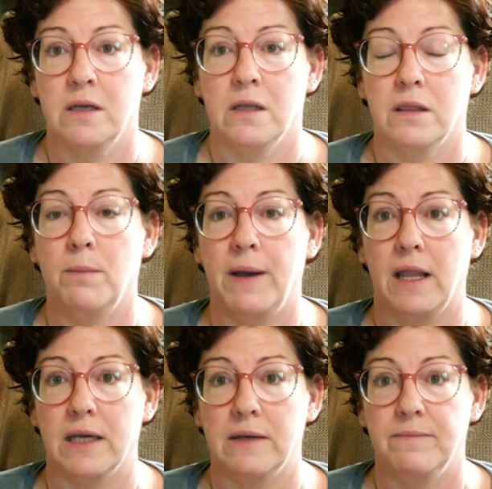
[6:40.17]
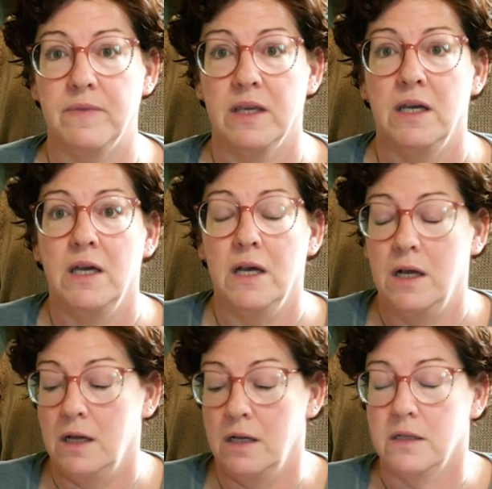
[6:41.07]
the belly.
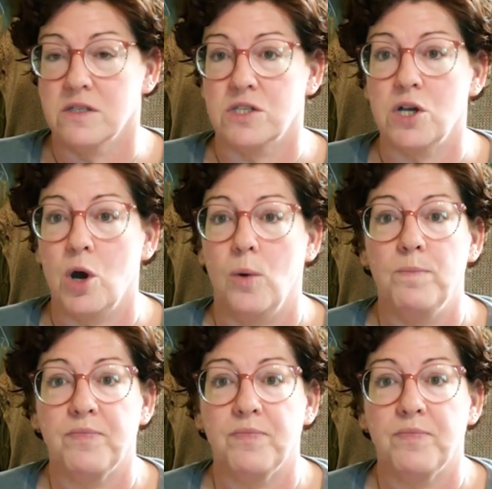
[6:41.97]
So